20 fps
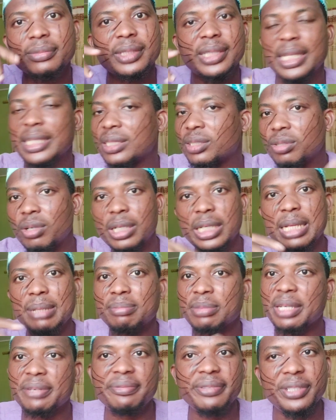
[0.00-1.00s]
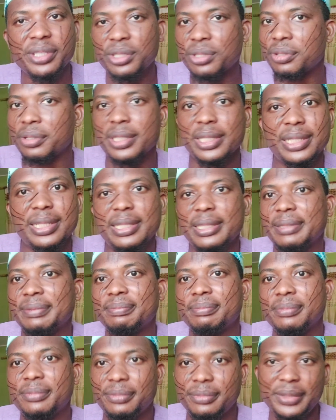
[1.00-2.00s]
There's no name given to it.
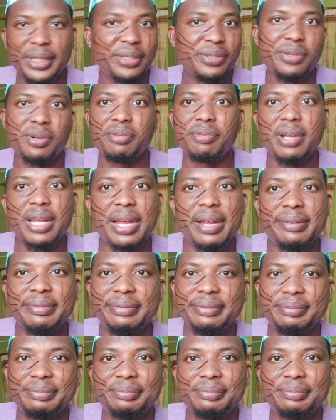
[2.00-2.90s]
That's what we have.